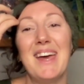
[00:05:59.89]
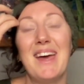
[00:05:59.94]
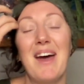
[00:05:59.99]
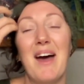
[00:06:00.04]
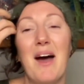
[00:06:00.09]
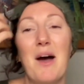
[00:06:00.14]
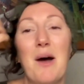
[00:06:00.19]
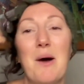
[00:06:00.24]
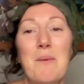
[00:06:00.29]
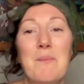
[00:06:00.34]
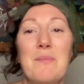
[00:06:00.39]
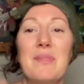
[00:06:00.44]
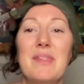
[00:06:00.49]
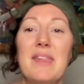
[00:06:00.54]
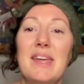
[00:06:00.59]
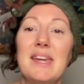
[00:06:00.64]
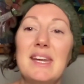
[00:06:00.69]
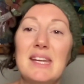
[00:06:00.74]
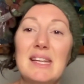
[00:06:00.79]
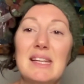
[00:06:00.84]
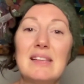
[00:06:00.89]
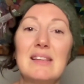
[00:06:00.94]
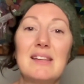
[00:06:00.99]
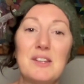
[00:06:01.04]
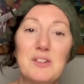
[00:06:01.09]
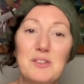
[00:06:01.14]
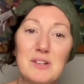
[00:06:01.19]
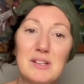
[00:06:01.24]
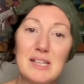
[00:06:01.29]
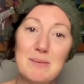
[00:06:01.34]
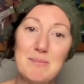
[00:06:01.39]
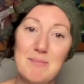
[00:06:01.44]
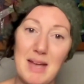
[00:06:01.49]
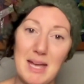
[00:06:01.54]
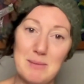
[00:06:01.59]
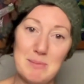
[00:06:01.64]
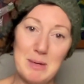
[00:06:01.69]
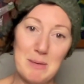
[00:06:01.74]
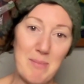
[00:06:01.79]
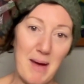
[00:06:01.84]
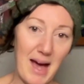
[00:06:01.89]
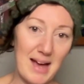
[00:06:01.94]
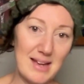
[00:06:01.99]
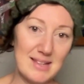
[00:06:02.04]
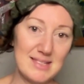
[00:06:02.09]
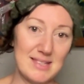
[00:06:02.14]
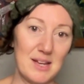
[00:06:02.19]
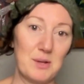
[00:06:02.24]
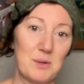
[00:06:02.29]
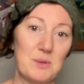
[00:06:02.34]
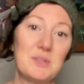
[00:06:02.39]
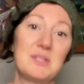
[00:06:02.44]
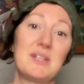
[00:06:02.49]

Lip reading: that it literally made me pass out